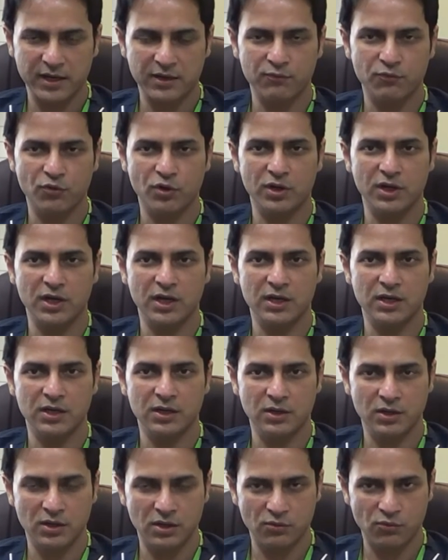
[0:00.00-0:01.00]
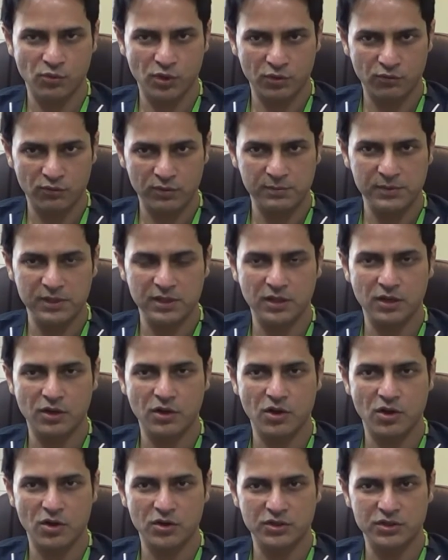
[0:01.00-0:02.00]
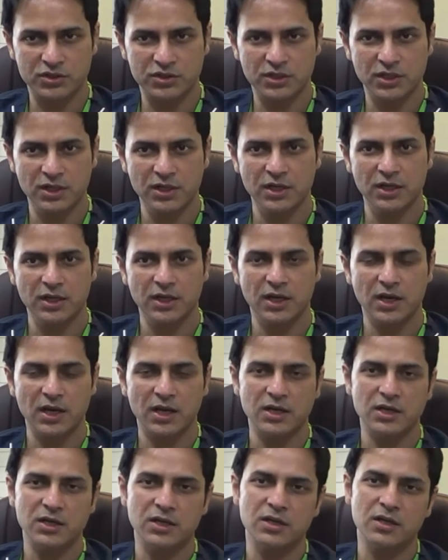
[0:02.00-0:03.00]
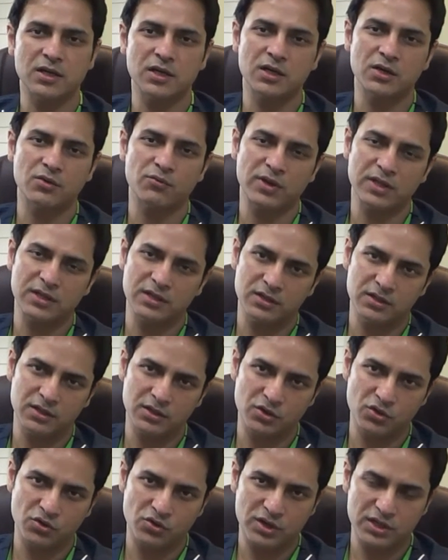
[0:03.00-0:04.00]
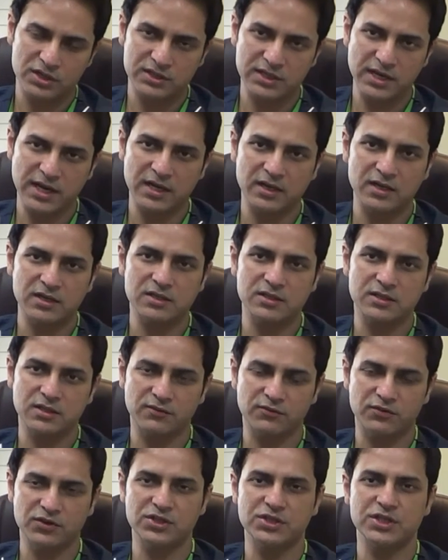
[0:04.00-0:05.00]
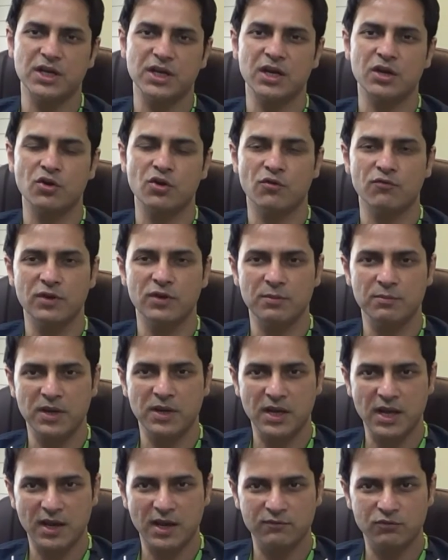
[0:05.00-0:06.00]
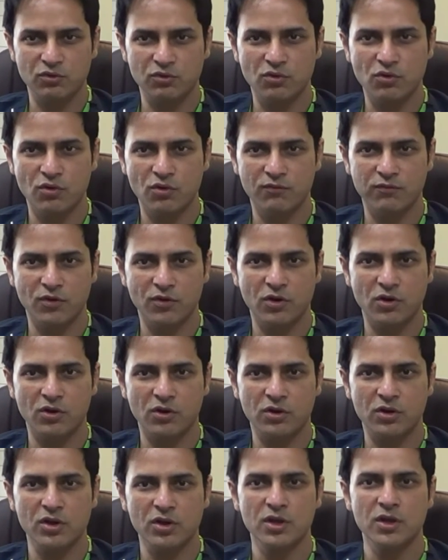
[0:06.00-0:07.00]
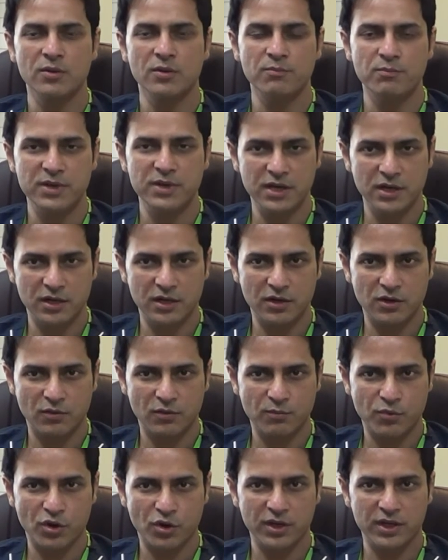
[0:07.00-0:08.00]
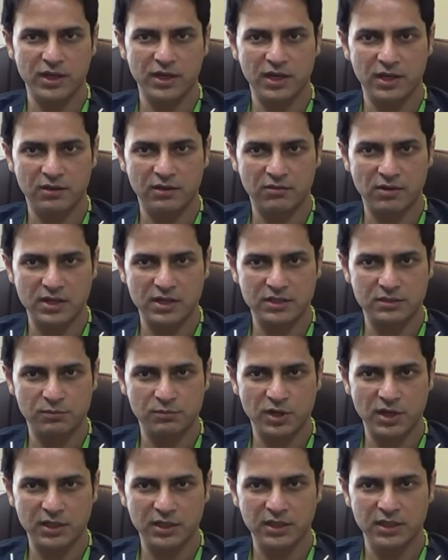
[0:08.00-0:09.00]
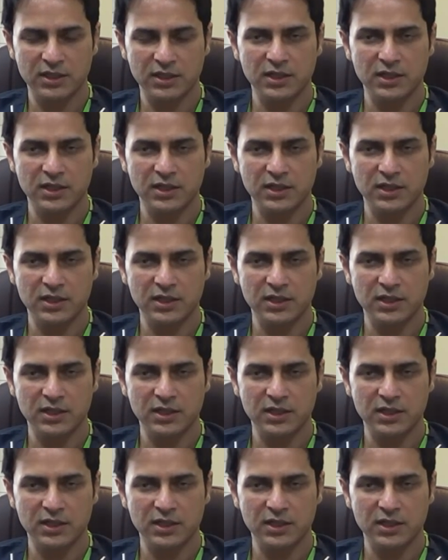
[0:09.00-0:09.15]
and what will be the cost, and whether the donor site is sufficient or we may have to go for beard or body hair transplant.